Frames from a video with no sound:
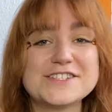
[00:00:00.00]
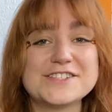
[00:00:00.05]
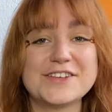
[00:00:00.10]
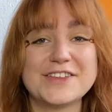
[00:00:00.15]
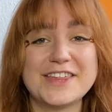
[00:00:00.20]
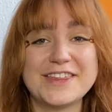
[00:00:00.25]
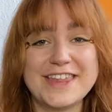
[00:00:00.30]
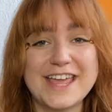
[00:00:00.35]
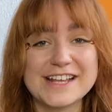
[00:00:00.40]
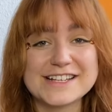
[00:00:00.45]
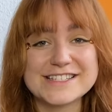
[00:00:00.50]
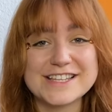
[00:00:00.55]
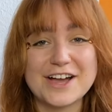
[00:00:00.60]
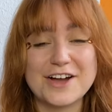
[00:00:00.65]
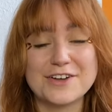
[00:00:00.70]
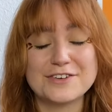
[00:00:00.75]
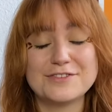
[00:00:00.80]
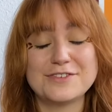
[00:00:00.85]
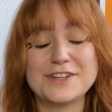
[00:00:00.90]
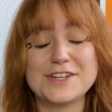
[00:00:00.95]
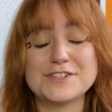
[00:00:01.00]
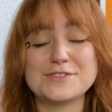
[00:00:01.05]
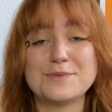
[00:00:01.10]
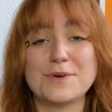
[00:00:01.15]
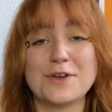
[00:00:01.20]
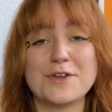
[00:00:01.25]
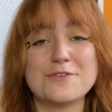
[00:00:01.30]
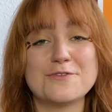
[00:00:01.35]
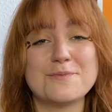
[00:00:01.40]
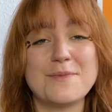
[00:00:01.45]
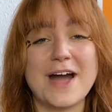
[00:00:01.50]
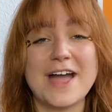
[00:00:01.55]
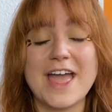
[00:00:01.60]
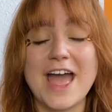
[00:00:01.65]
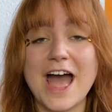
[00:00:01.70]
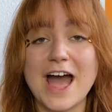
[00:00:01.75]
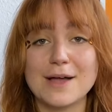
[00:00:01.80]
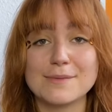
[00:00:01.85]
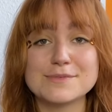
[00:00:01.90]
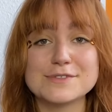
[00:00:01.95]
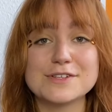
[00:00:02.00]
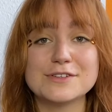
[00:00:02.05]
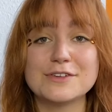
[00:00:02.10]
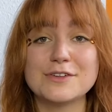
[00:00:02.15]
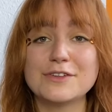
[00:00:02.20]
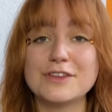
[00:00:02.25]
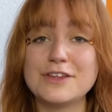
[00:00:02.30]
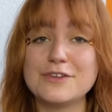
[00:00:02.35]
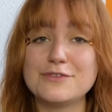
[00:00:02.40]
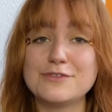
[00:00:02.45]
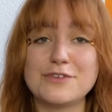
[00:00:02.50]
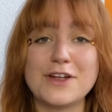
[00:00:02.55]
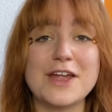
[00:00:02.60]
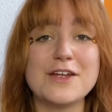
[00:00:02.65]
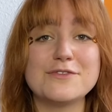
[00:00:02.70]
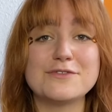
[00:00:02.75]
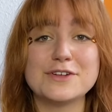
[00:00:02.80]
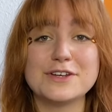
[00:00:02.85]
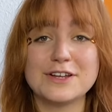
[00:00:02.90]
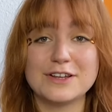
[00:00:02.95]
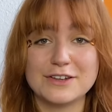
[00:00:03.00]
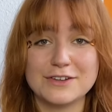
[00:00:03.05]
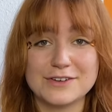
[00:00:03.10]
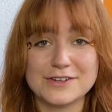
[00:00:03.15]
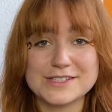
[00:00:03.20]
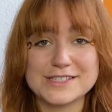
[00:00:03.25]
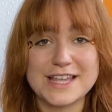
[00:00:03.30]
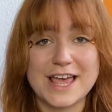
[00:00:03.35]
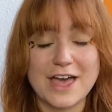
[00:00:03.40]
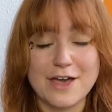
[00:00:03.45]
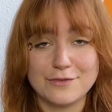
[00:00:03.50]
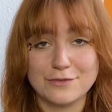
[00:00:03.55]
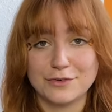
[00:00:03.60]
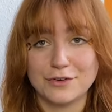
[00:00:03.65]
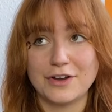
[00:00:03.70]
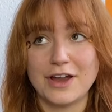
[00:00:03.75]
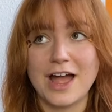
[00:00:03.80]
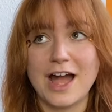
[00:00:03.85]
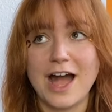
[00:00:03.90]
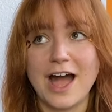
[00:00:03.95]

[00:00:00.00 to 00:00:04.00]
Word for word: So the next outfit is one of my absolutely favorite looks ever.